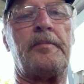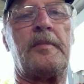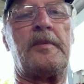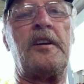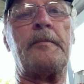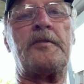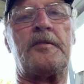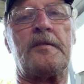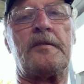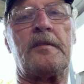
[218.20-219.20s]

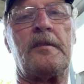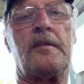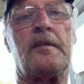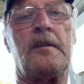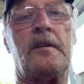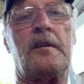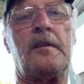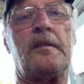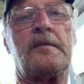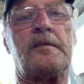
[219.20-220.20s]
temperatures,
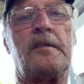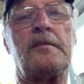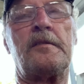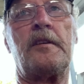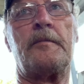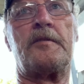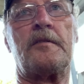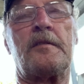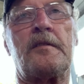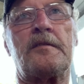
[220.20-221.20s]
cylinder
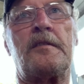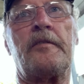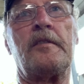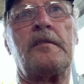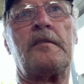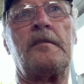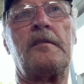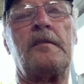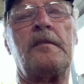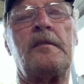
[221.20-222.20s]
temperatures, because different
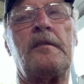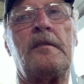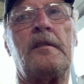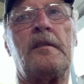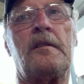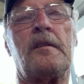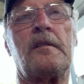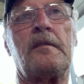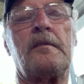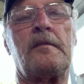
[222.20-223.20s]
uh,
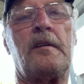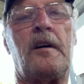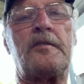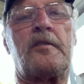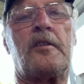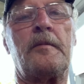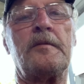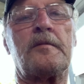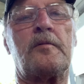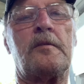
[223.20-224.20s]

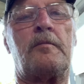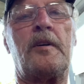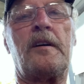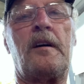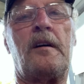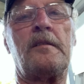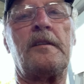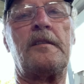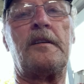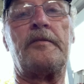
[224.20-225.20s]
hydrocarbons will break out
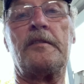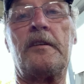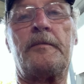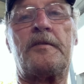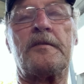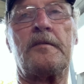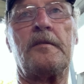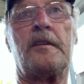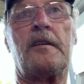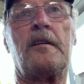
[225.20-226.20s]
at different temperatures on
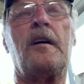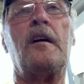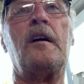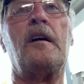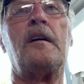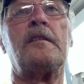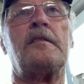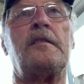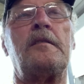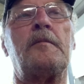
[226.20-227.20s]
there.
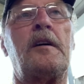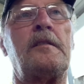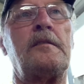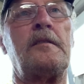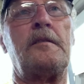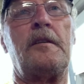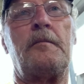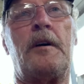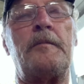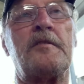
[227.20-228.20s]
It
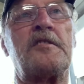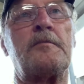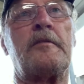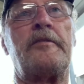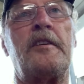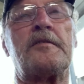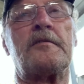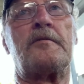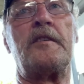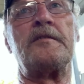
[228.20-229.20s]
might be a simple fix
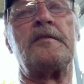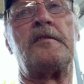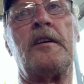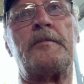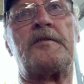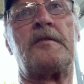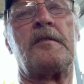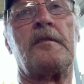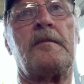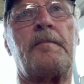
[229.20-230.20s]
is raising the temperature,
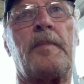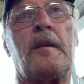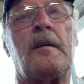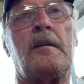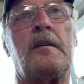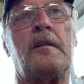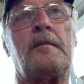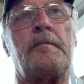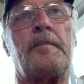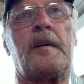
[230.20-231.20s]
uh,
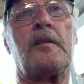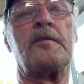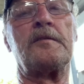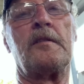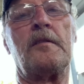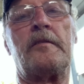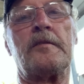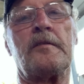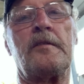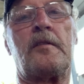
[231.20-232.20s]
closing the
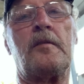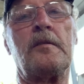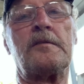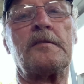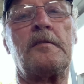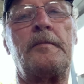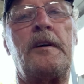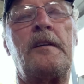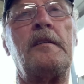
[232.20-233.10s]
louvers on the coolers a little bit.